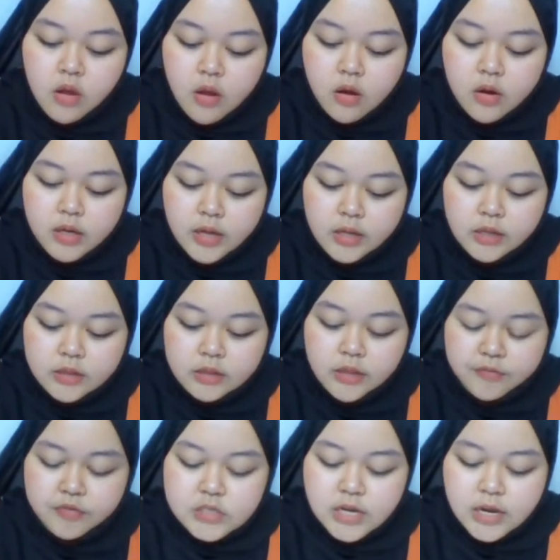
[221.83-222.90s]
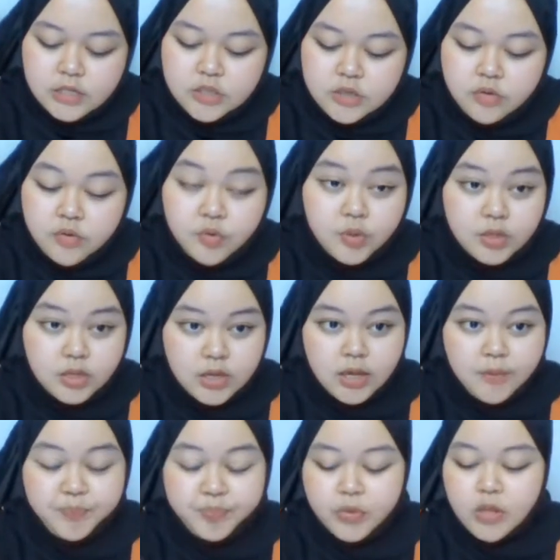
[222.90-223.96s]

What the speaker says: or negative charge. Okay,